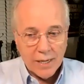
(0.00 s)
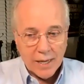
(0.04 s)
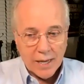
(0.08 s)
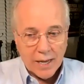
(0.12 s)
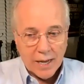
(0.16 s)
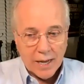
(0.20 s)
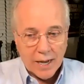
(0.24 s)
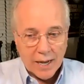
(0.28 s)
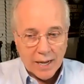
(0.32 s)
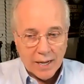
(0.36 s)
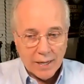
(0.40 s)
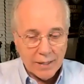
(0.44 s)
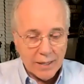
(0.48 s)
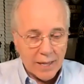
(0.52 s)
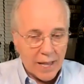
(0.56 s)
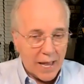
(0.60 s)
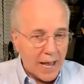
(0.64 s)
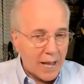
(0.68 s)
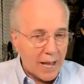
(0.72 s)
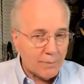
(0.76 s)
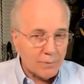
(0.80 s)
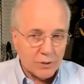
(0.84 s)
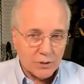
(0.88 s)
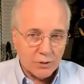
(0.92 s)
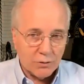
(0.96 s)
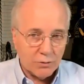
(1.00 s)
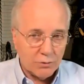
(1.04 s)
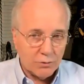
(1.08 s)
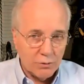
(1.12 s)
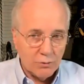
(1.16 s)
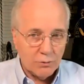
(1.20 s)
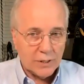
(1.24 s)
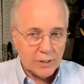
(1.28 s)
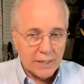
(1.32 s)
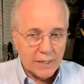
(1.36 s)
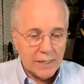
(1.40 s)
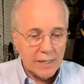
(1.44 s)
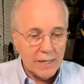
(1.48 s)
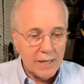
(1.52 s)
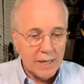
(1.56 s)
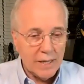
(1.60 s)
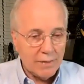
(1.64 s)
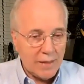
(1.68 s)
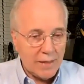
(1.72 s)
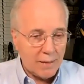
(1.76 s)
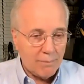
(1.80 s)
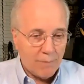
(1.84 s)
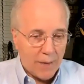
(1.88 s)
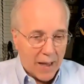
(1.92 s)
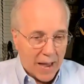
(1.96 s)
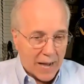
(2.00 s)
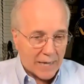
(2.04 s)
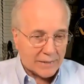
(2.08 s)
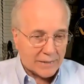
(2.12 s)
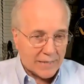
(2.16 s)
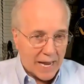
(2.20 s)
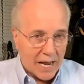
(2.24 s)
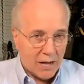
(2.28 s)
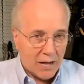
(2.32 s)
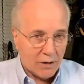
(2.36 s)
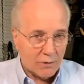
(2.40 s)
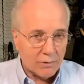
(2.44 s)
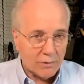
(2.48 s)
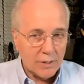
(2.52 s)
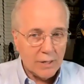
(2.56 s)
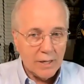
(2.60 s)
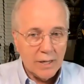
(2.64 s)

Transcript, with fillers: uh, absolutely they backed down.